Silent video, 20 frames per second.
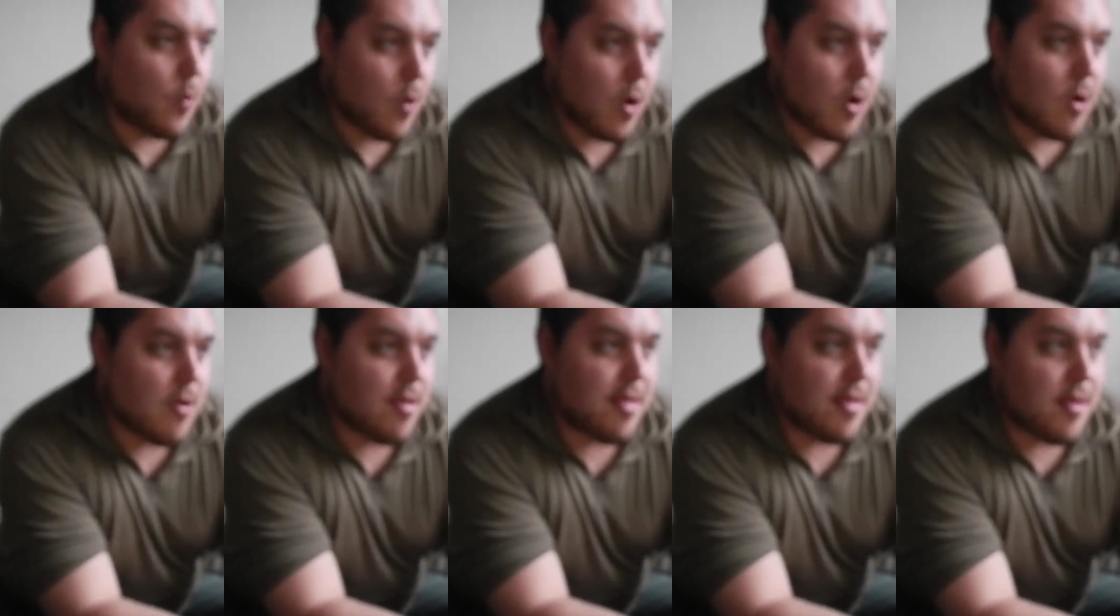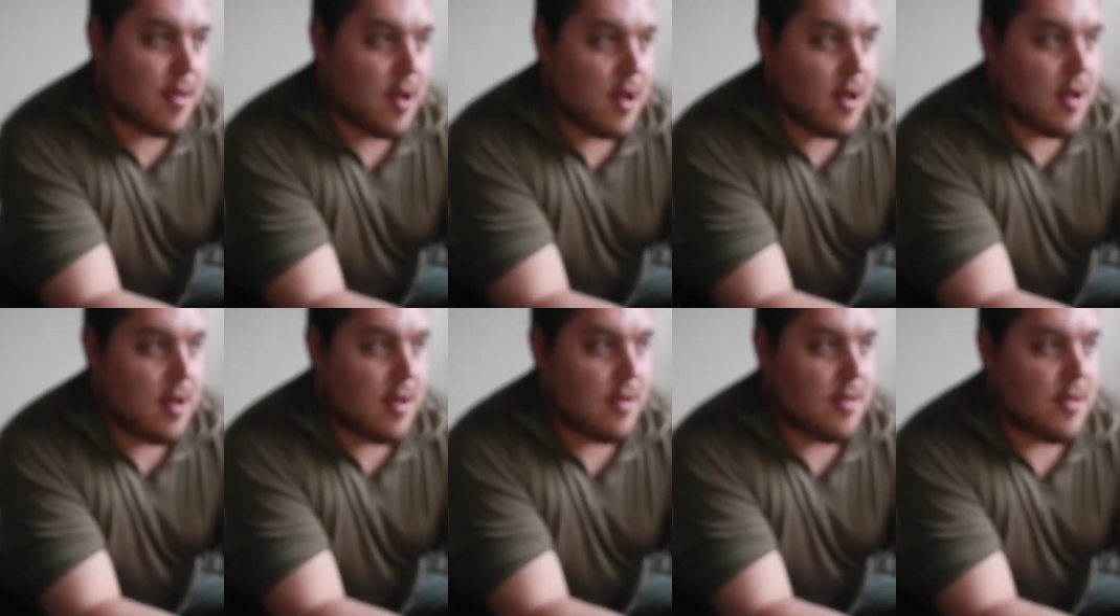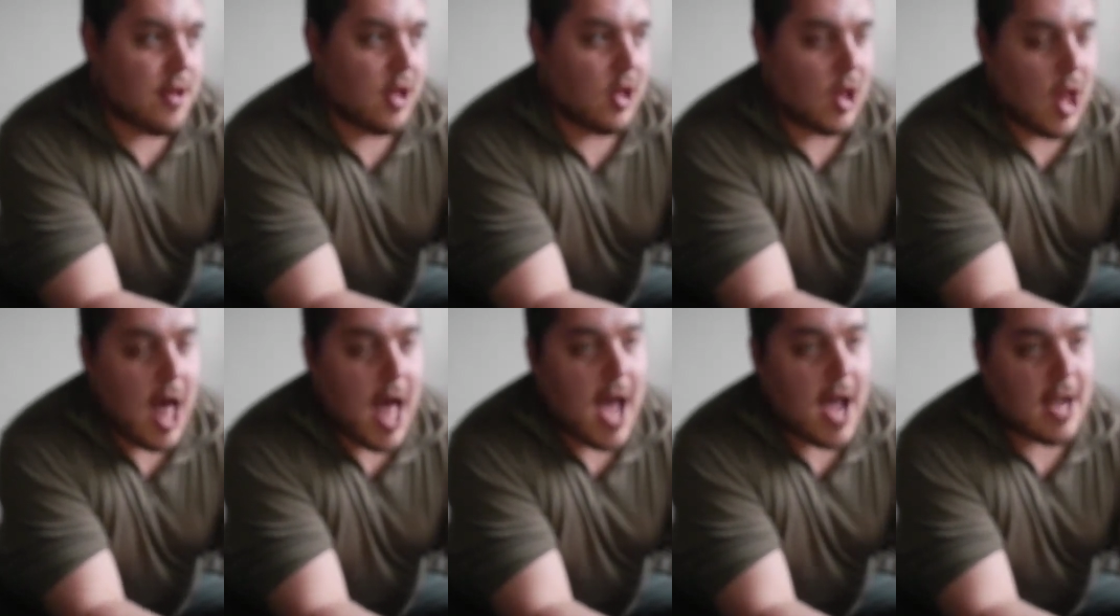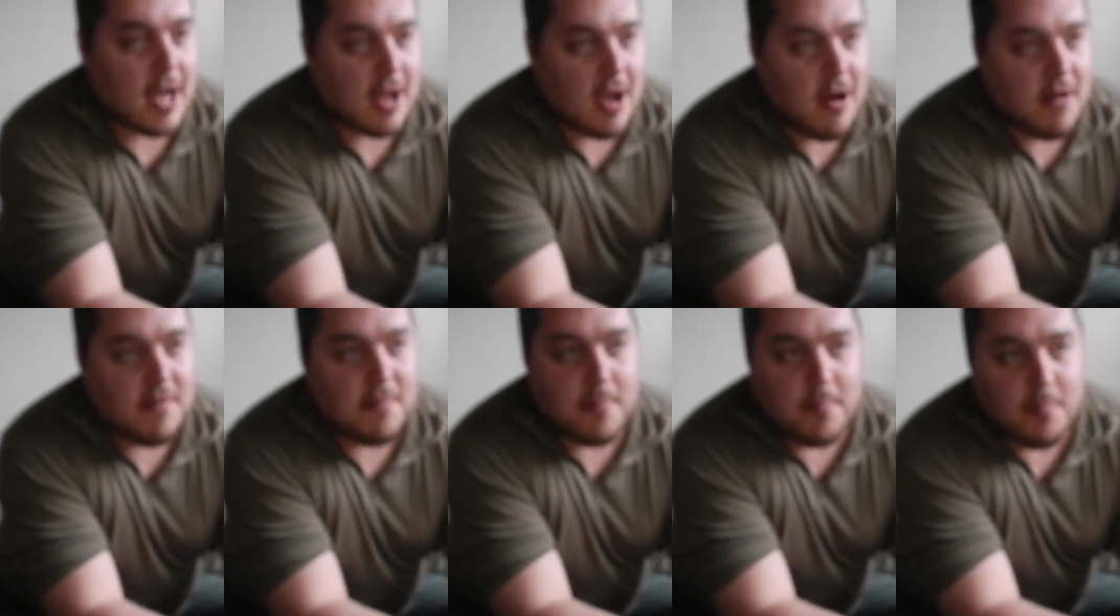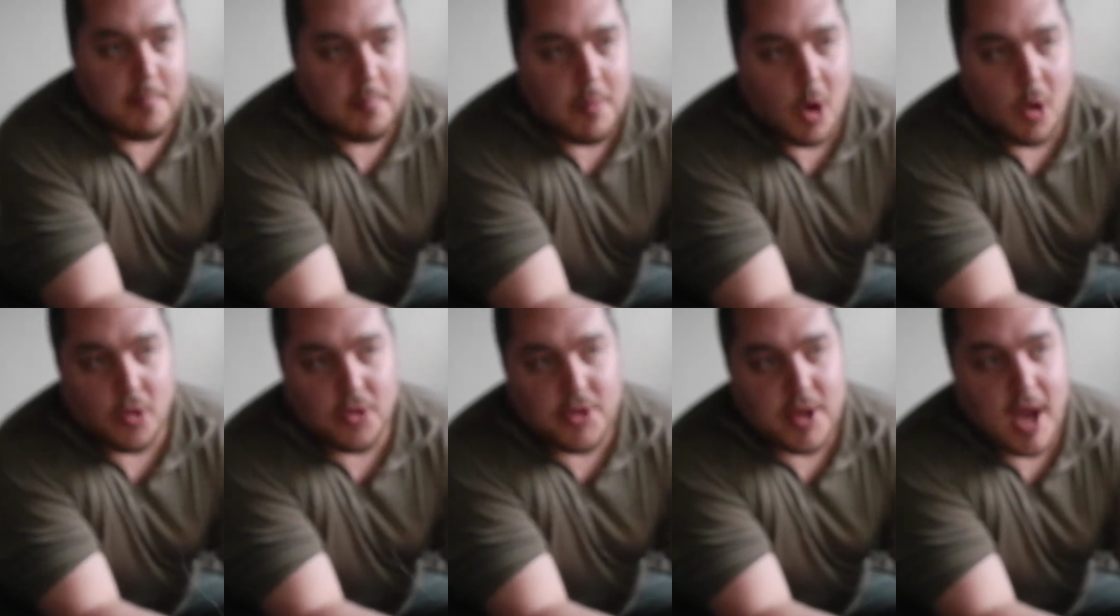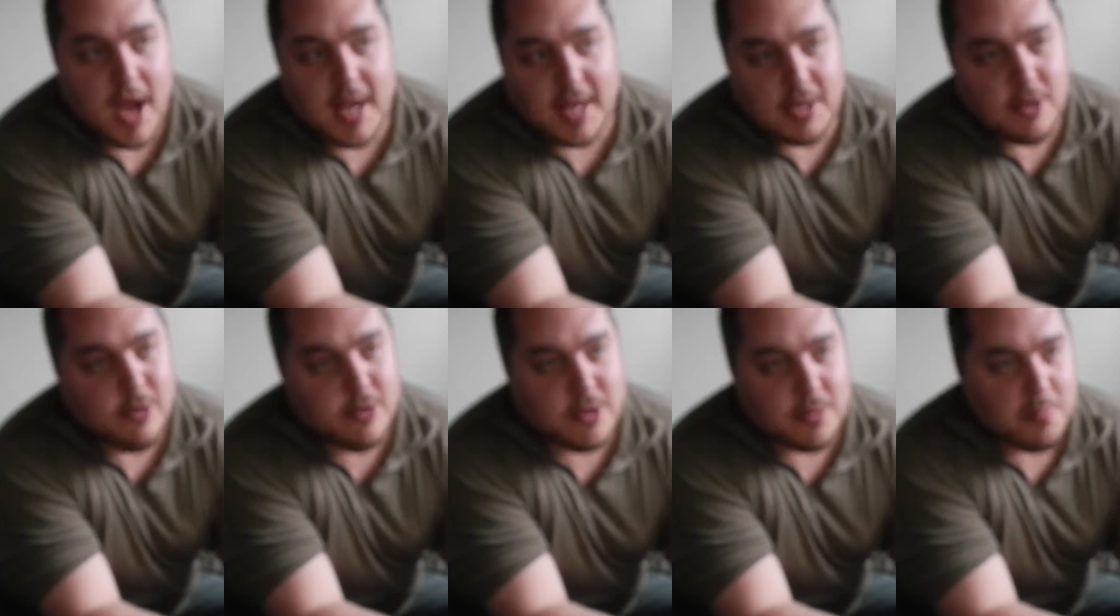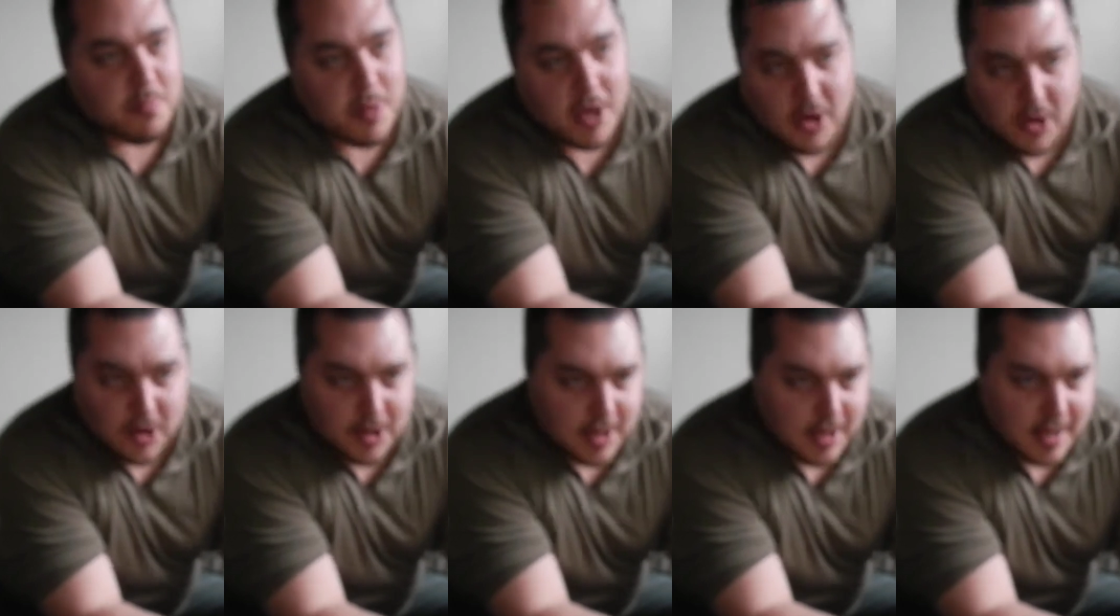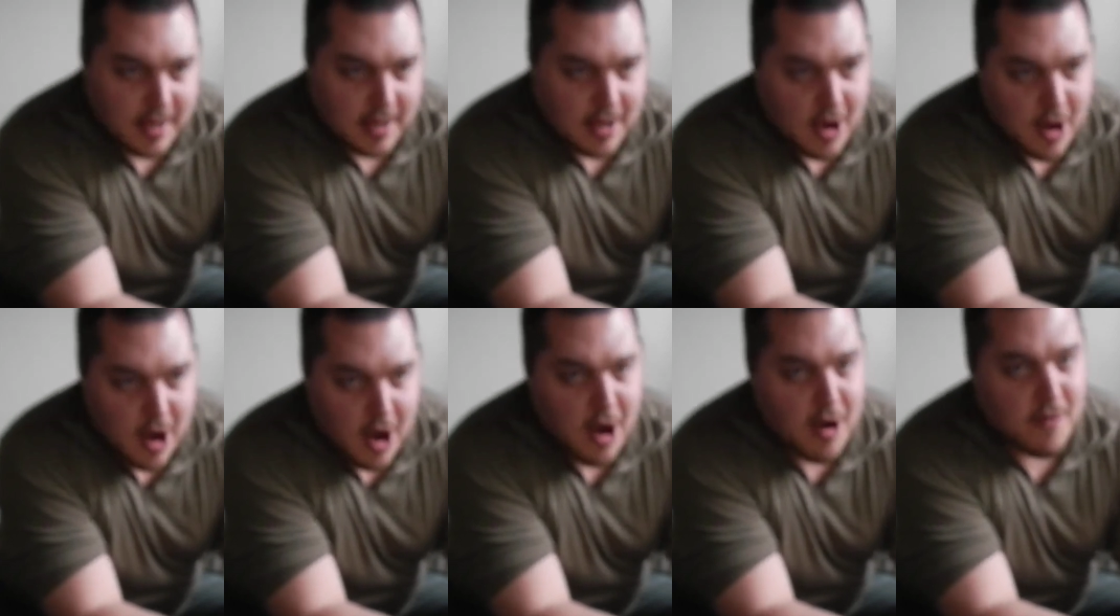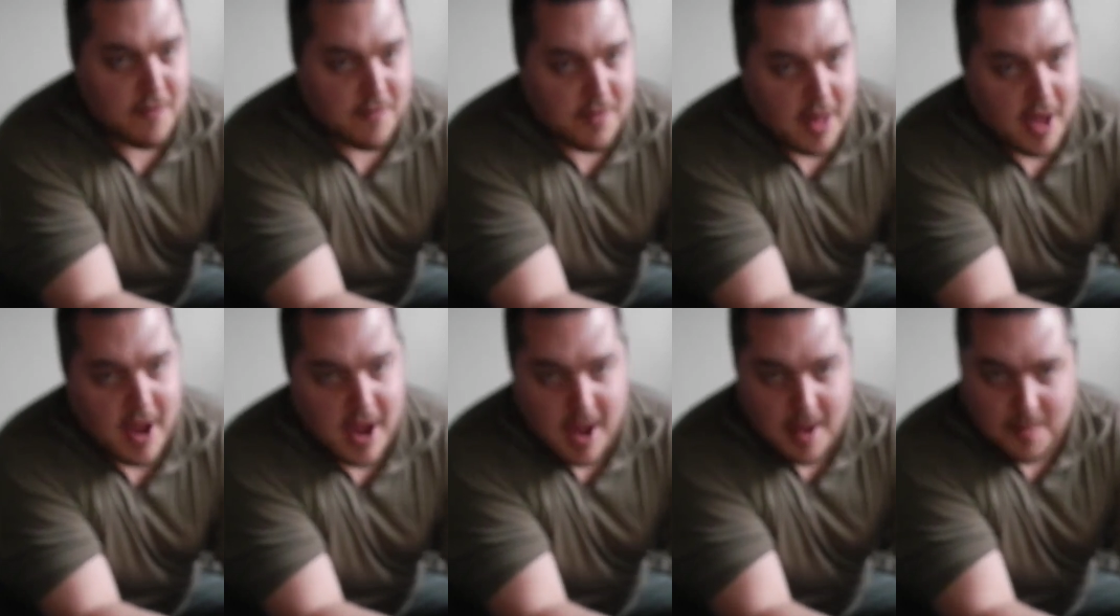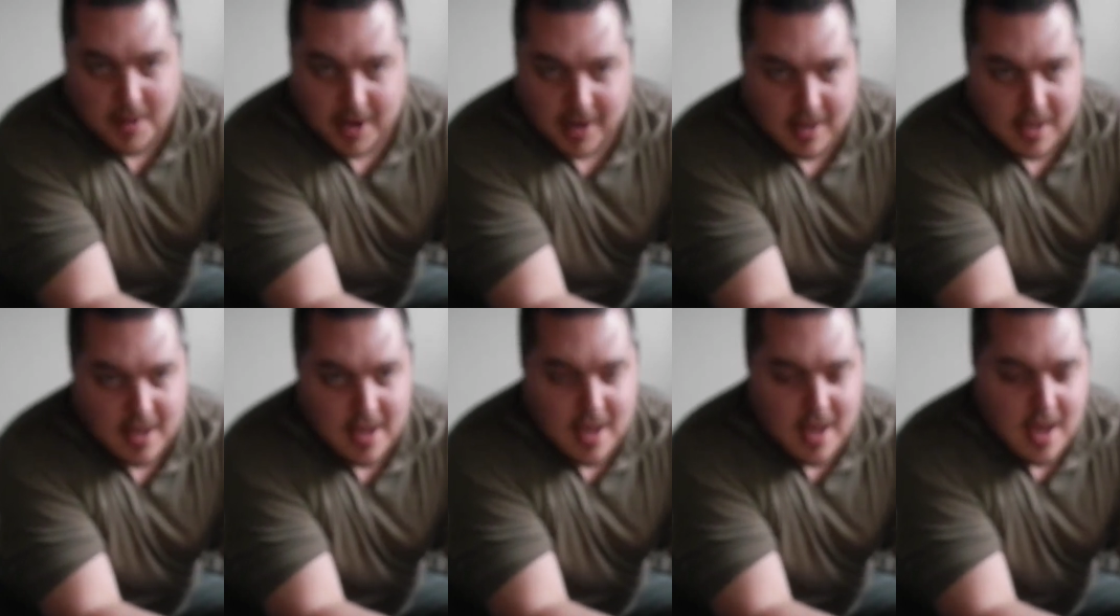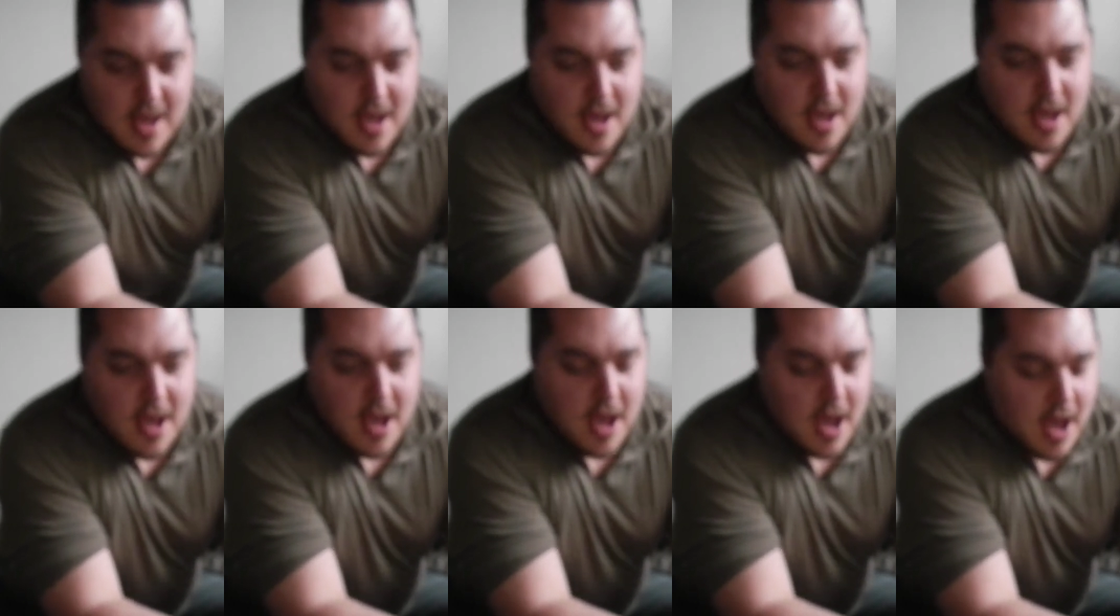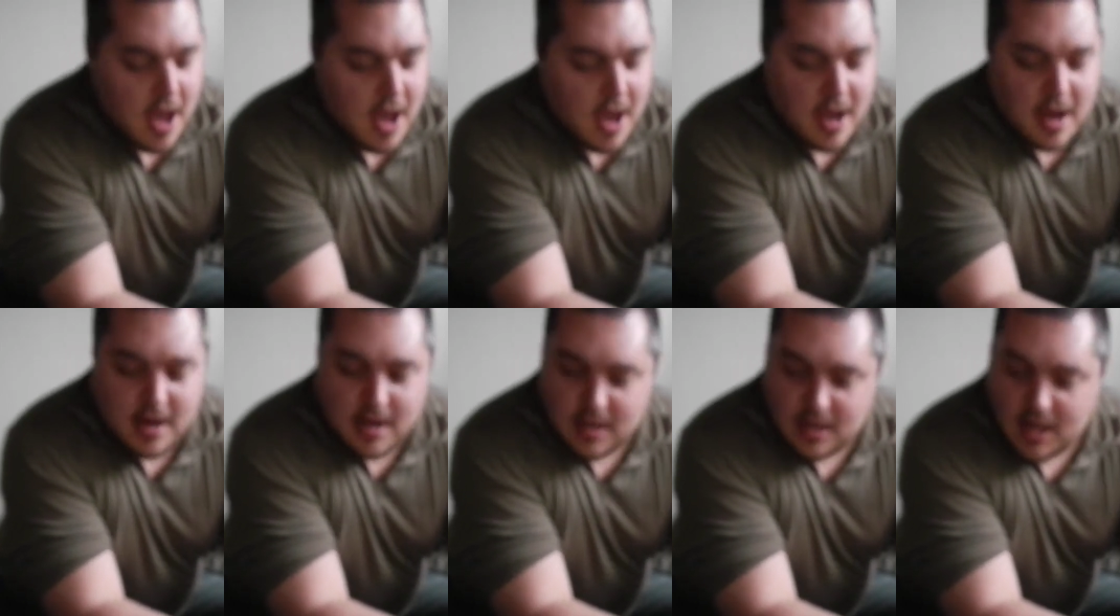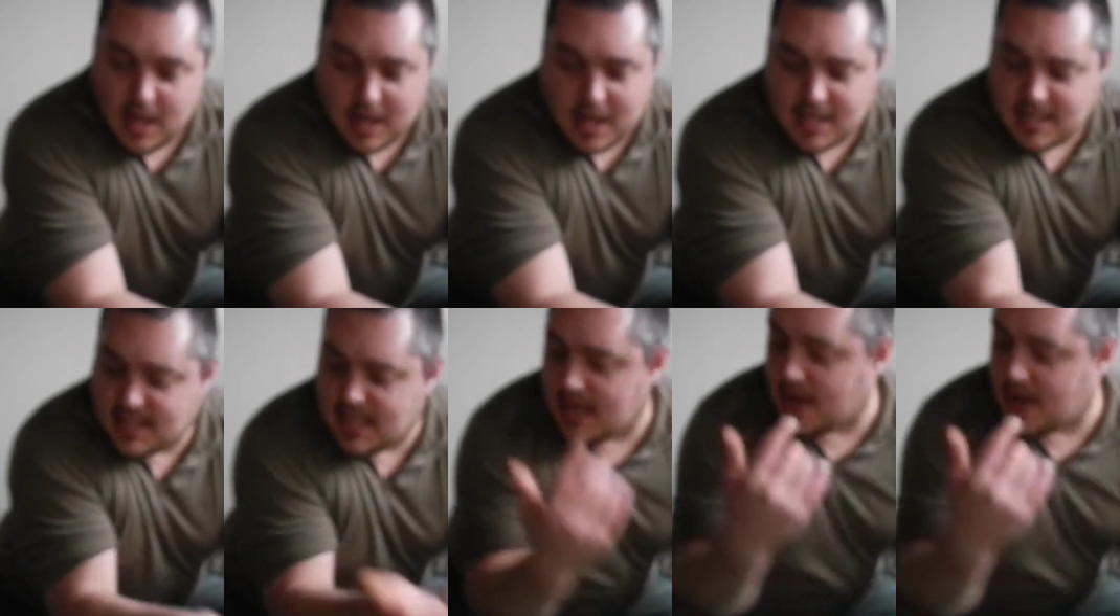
worth the lack of multi-usability of the hammock. And like I said